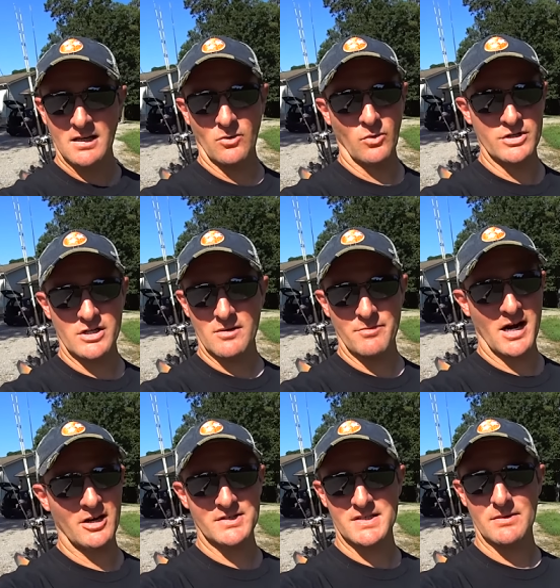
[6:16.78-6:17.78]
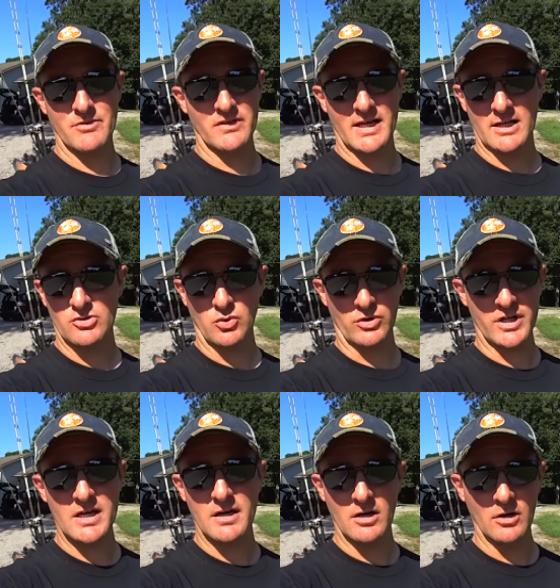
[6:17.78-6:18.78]
when you compare it to something like a
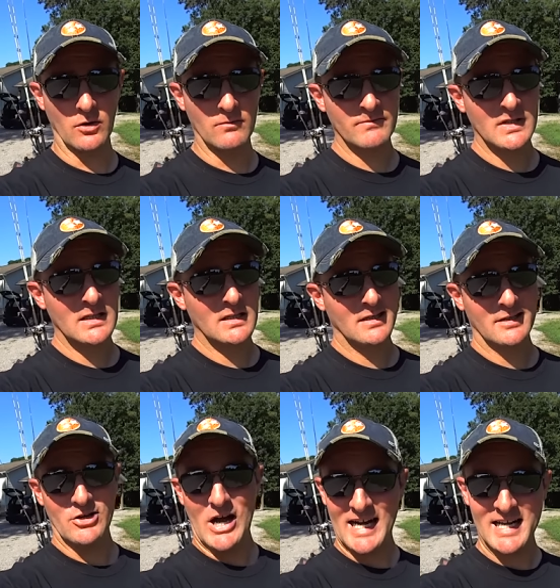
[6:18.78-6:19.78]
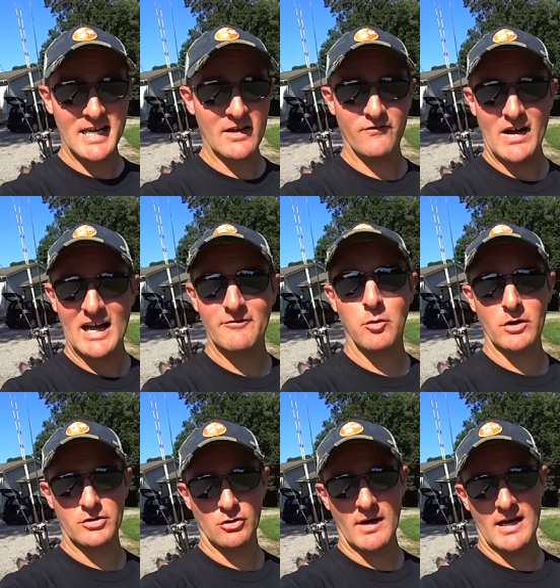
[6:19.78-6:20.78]
Torquedo, you know, I can get
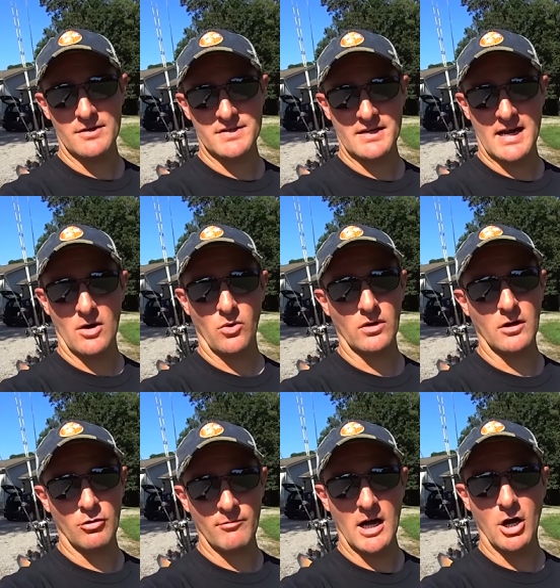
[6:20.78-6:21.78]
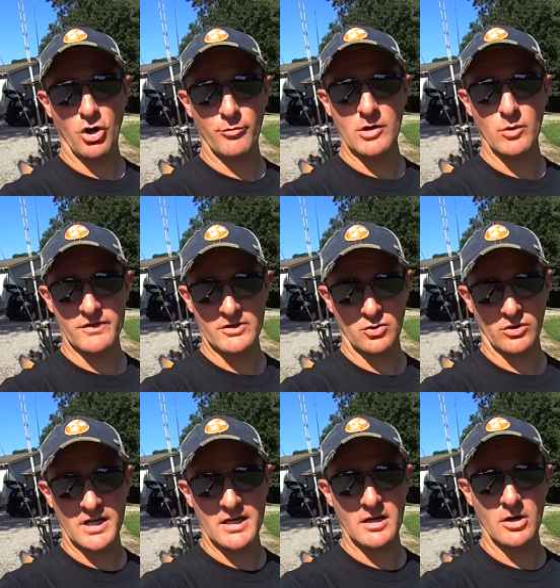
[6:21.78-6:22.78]
5.2 miles an hour on my Hobie with the
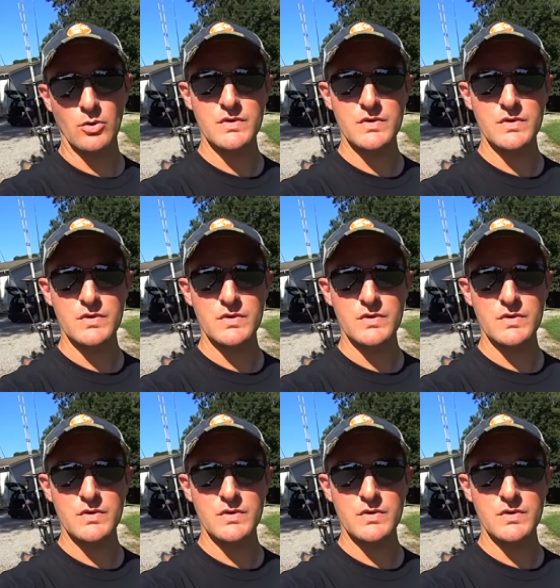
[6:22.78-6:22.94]
Torquedo.